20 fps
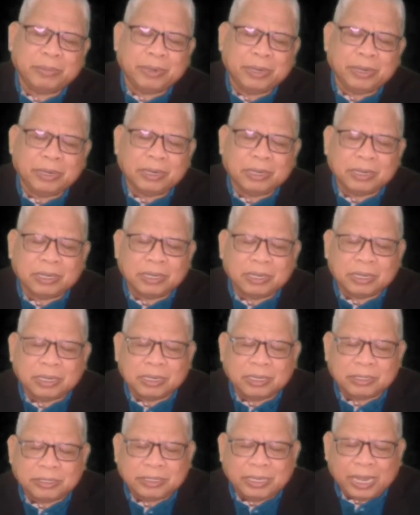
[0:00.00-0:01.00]
That means
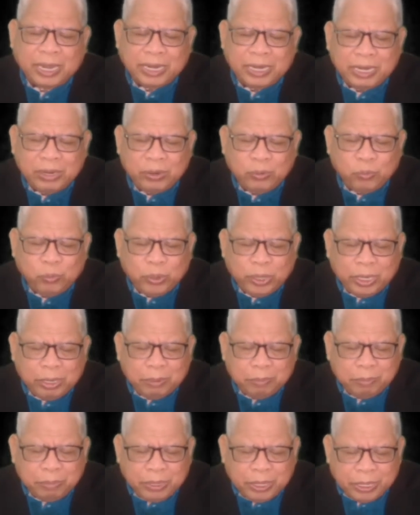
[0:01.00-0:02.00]
tiny
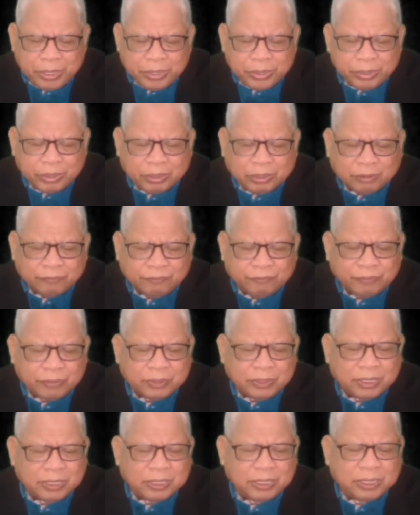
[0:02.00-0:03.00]
weeny bit
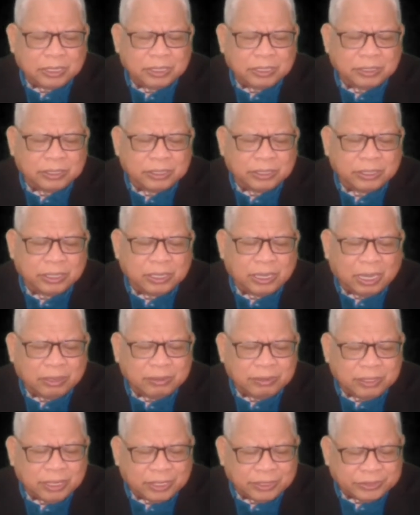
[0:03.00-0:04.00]
of
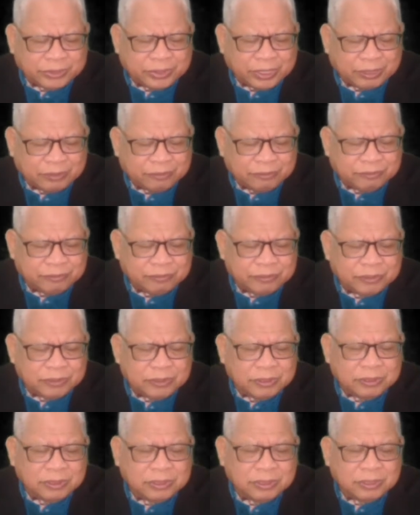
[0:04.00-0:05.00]
the Allah self.
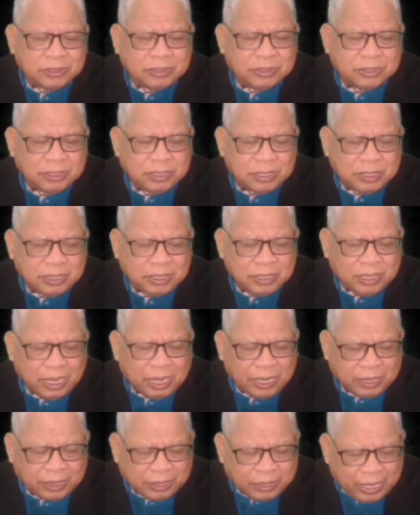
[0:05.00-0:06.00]

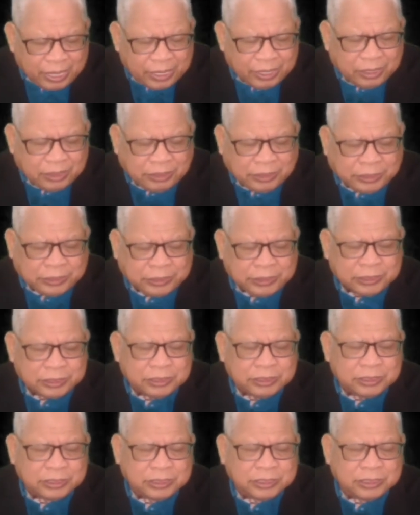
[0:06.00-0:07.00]
And
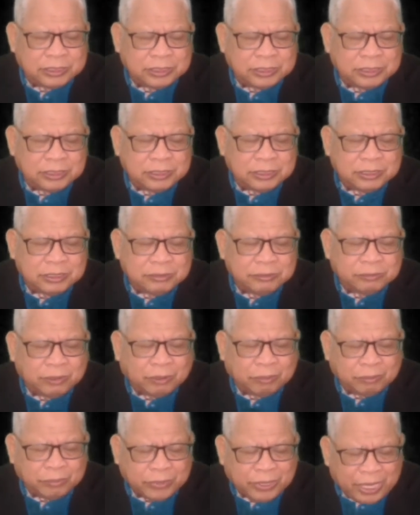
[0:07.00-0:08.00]
that
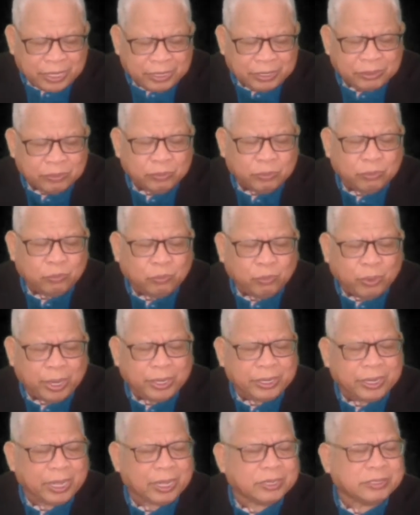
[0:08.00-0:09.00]
from that
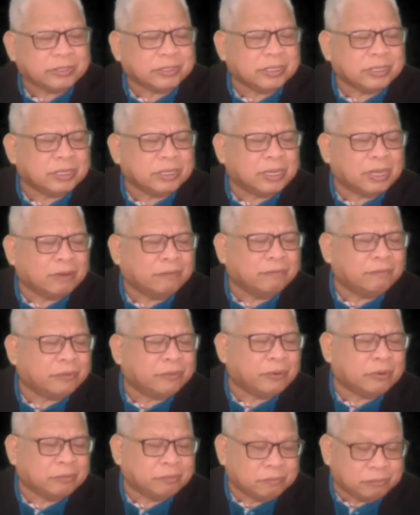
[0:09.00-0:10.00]
where the essence
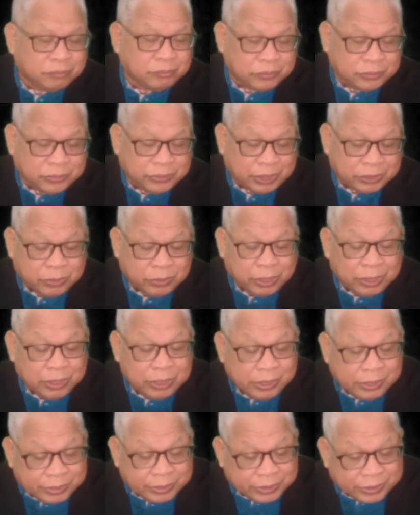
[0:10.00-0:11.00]
comes from.
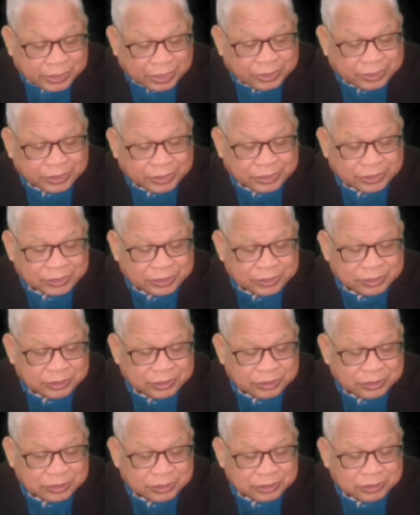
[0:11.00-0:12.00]
That's why
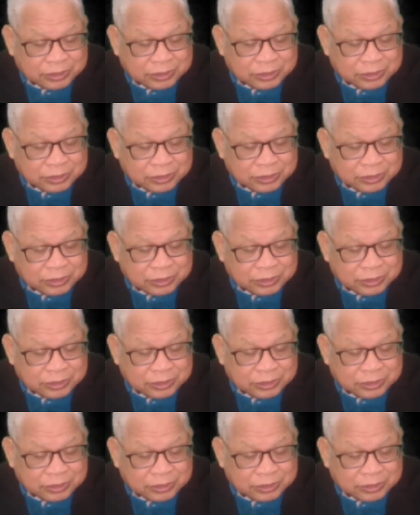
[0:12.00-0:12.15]
subtle.